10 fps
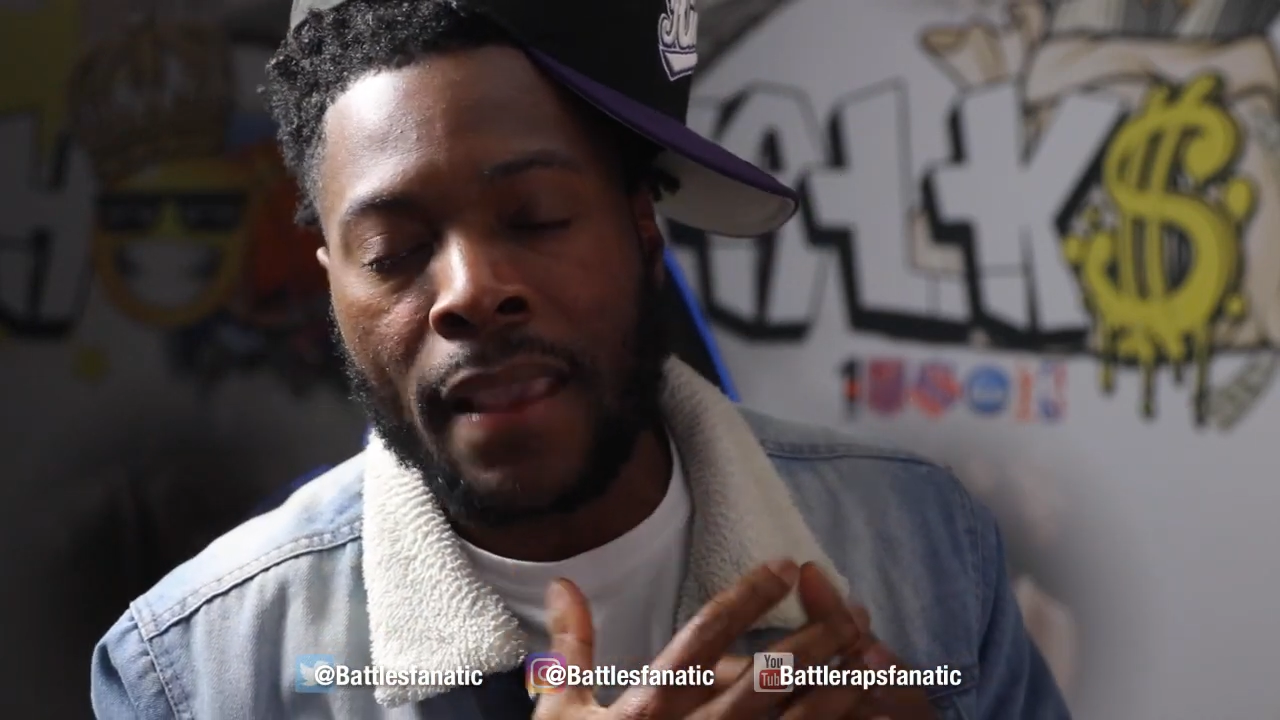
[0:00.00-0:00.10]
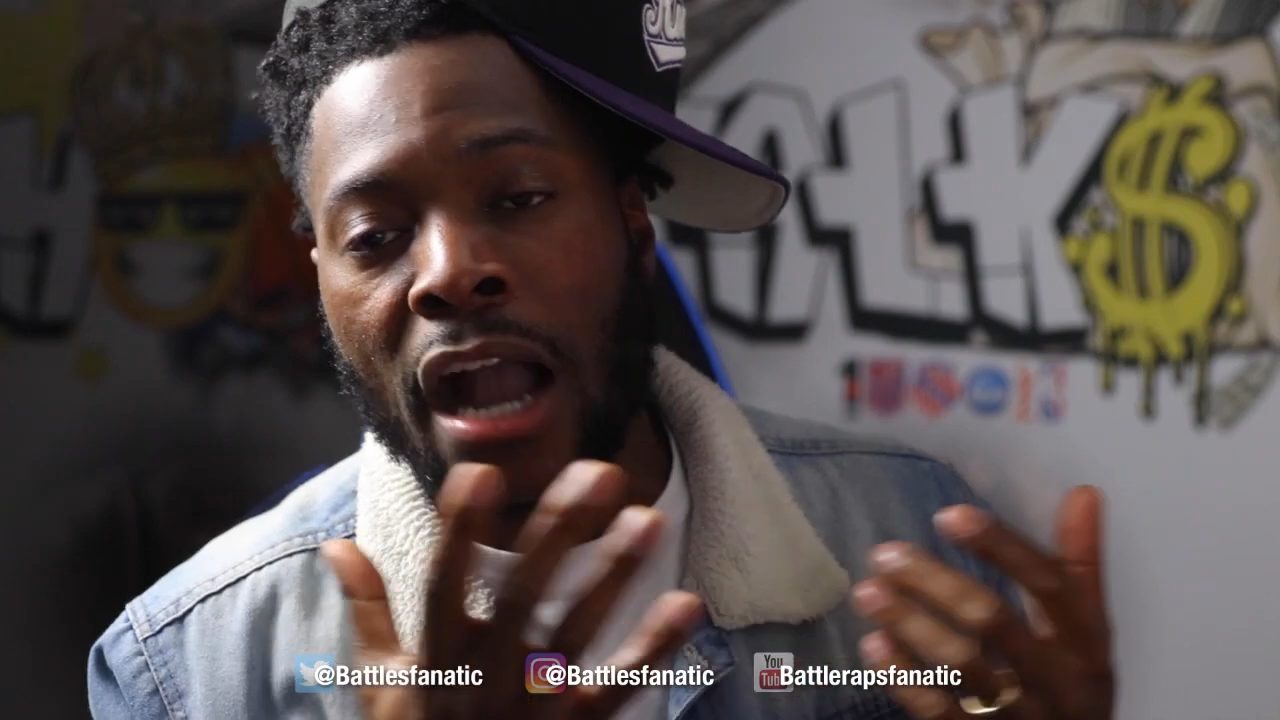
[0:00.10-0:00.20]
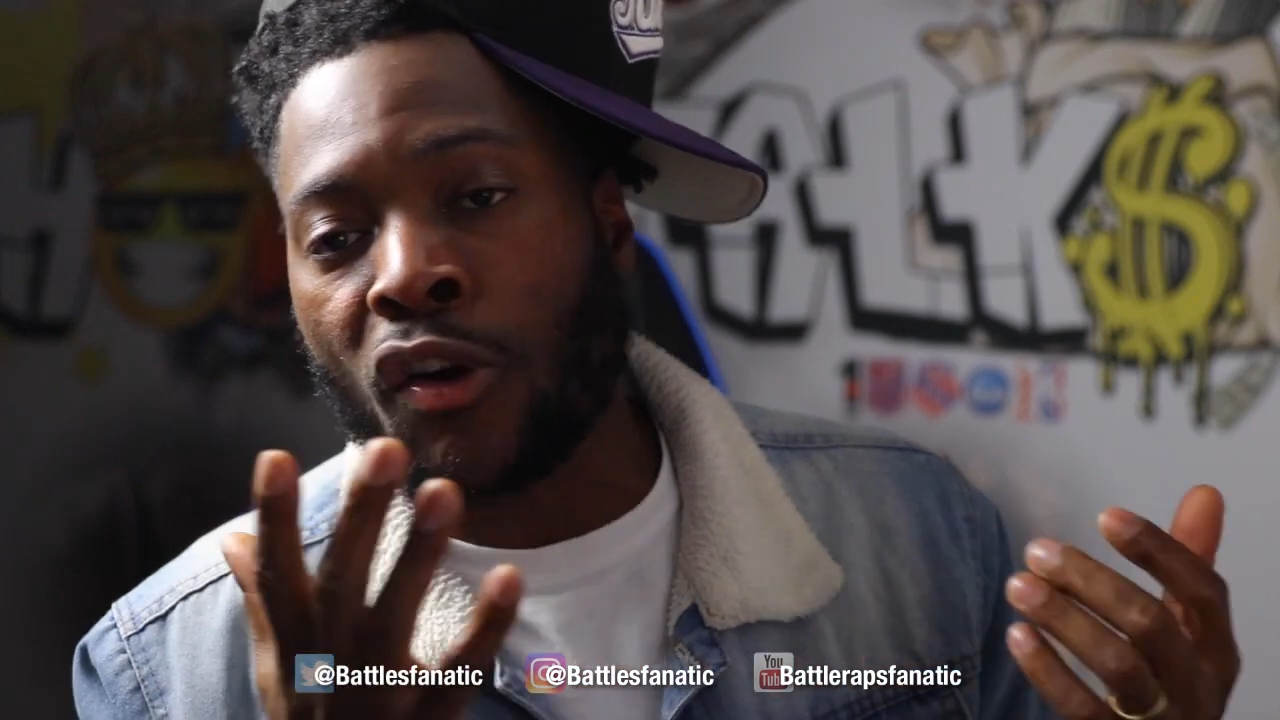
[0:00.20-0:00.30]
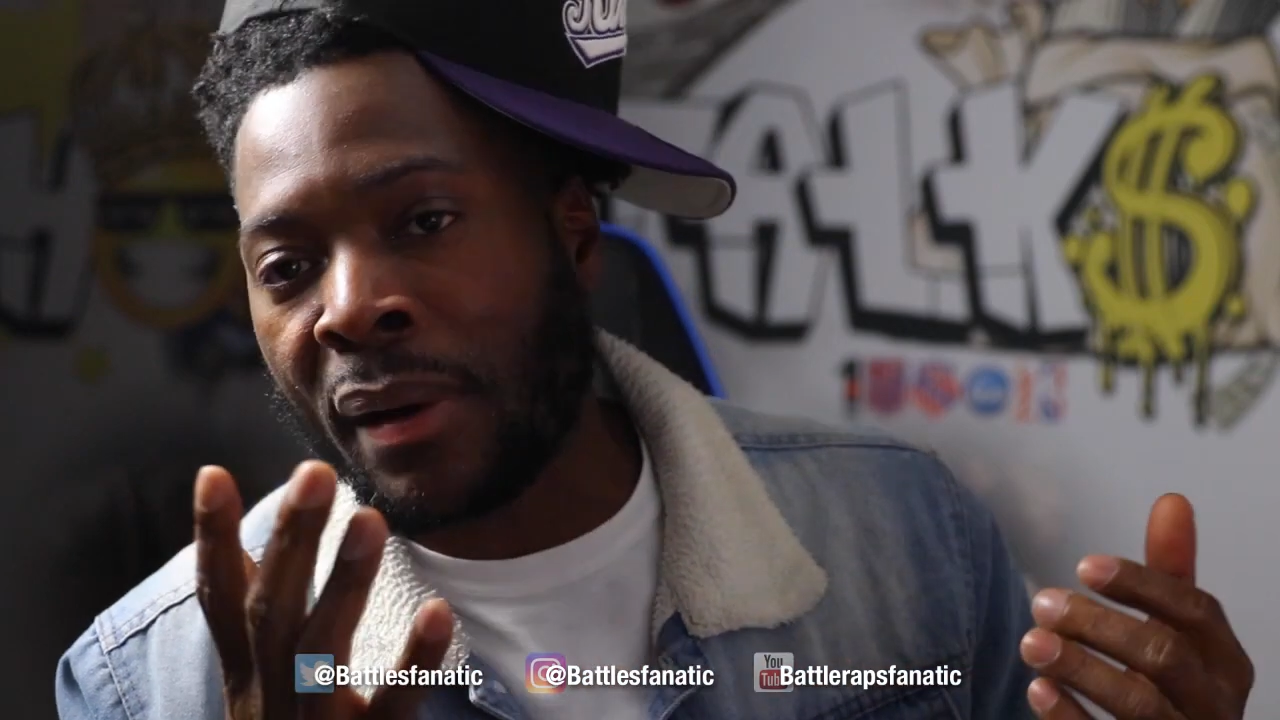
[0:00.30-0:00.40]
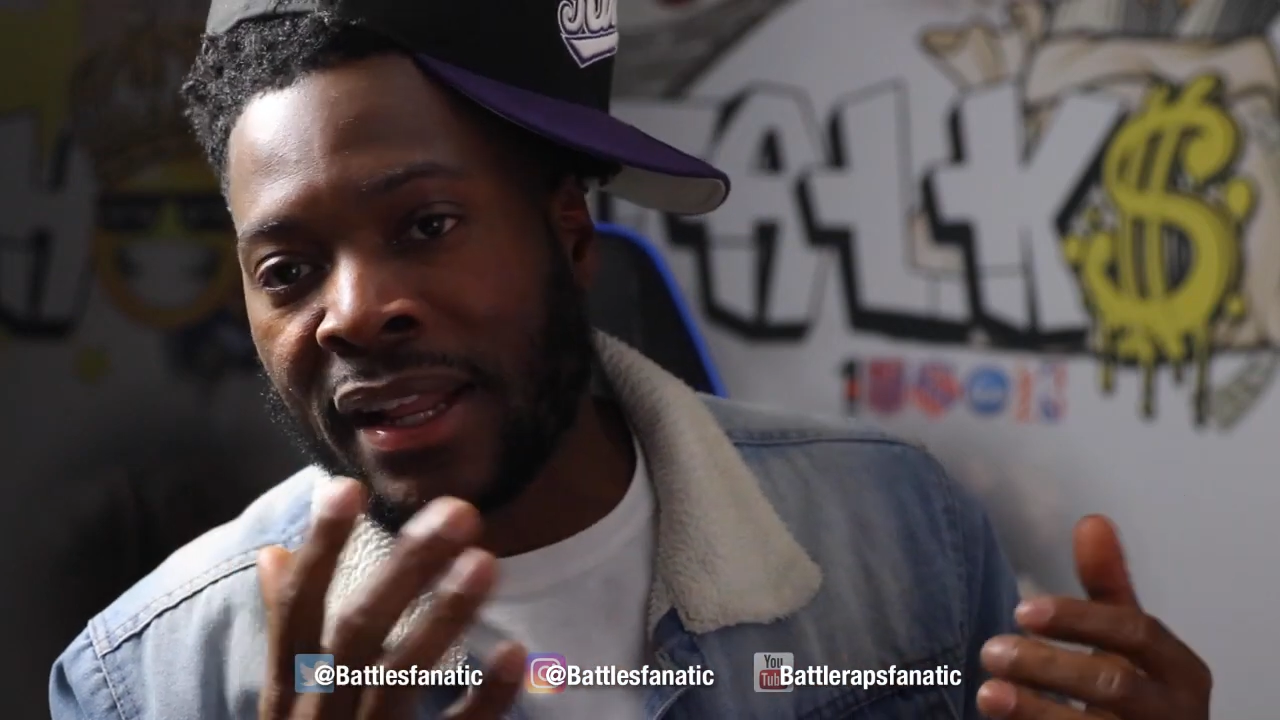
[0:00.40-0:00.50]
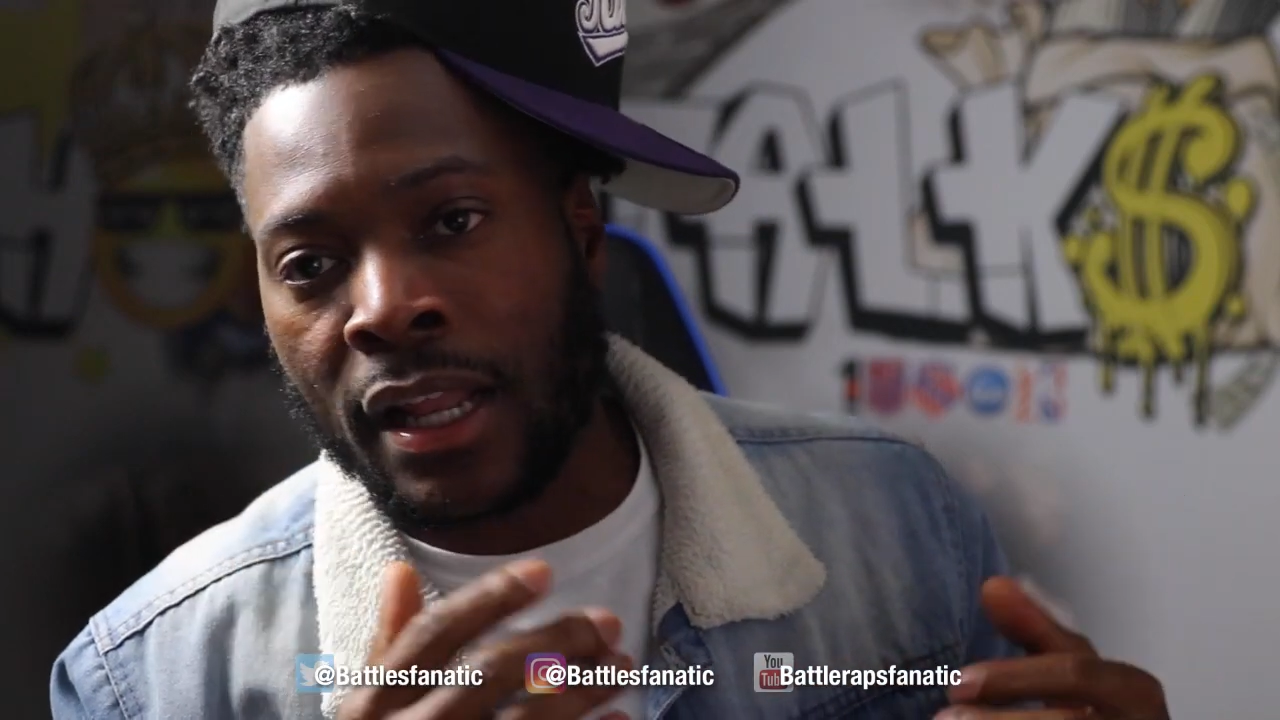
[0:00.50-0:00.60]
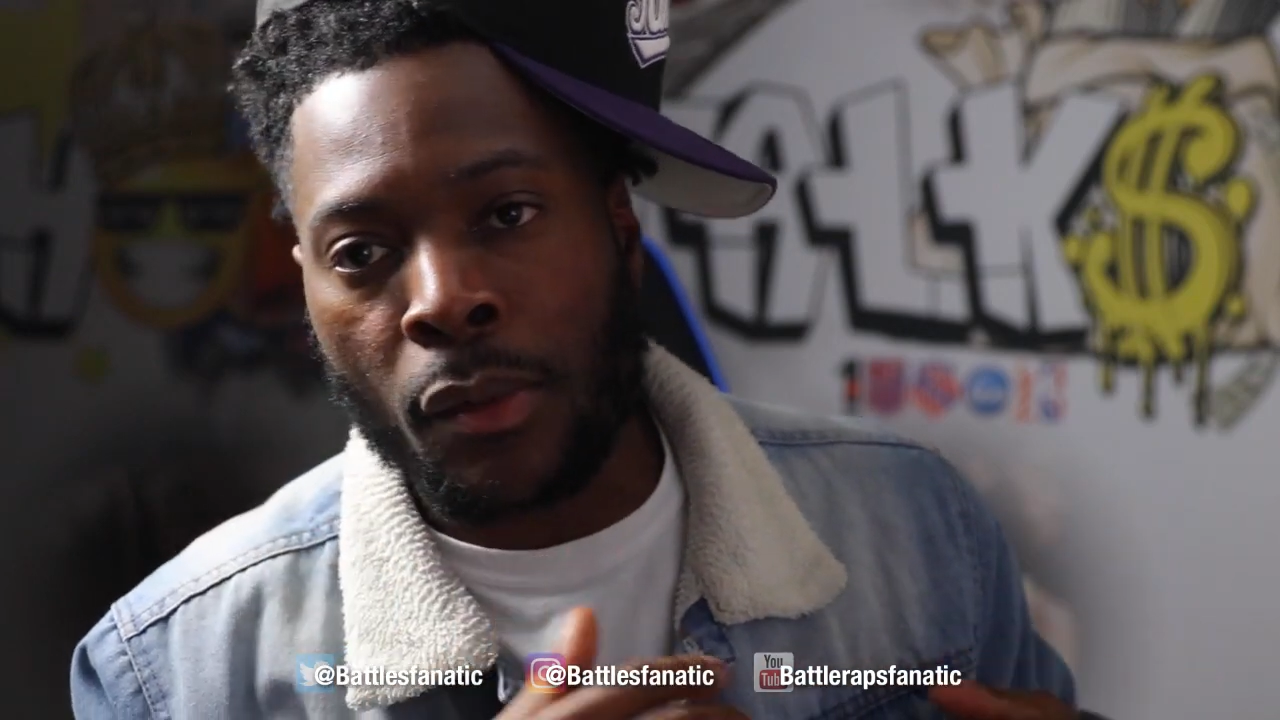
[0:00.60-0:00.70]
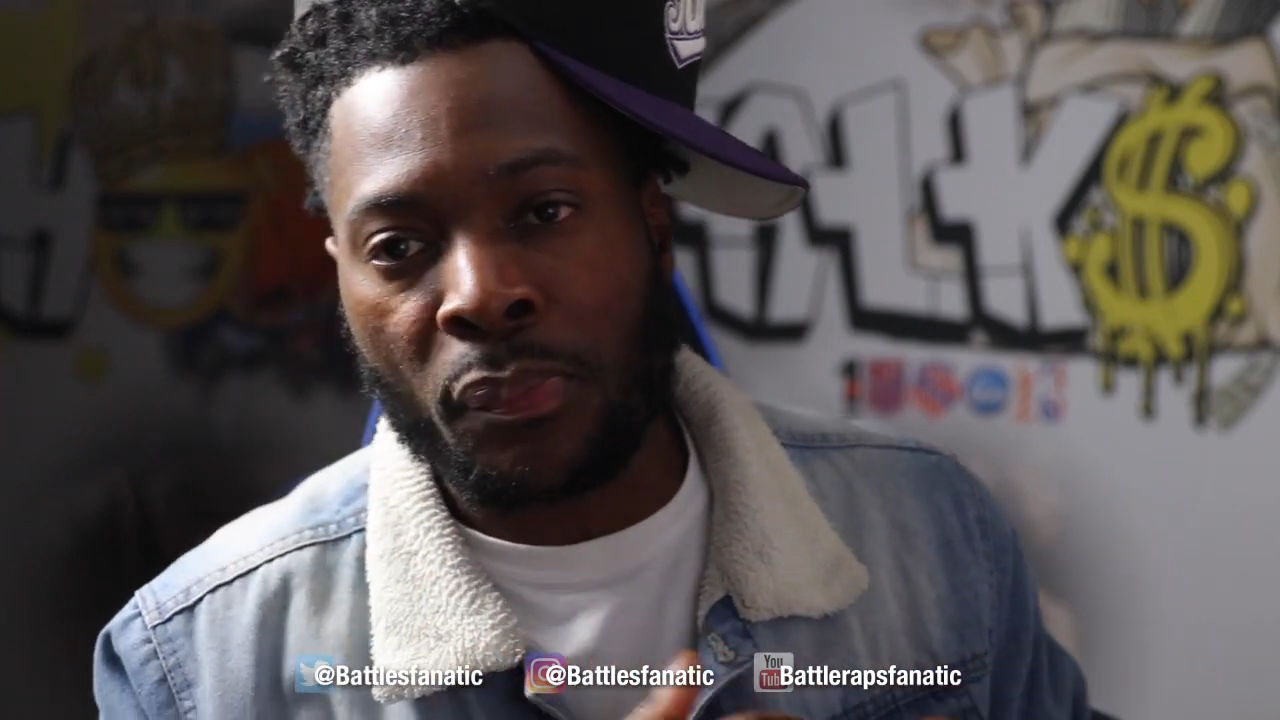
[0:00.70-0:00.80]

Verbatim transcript: I go by the name